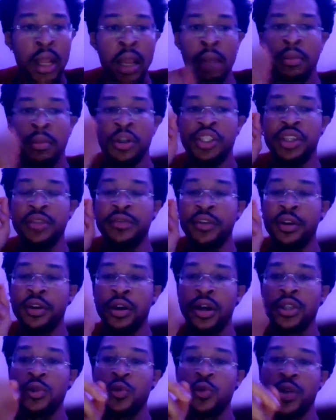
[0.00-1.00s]
But she
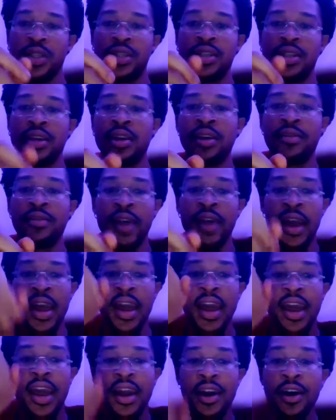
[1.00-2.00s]
forgot we serve
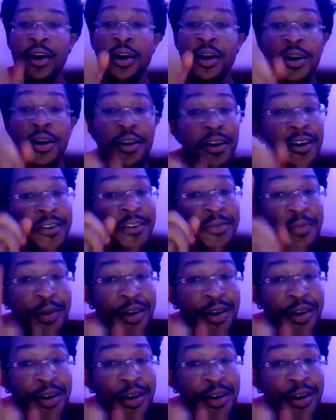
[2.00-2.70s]
God of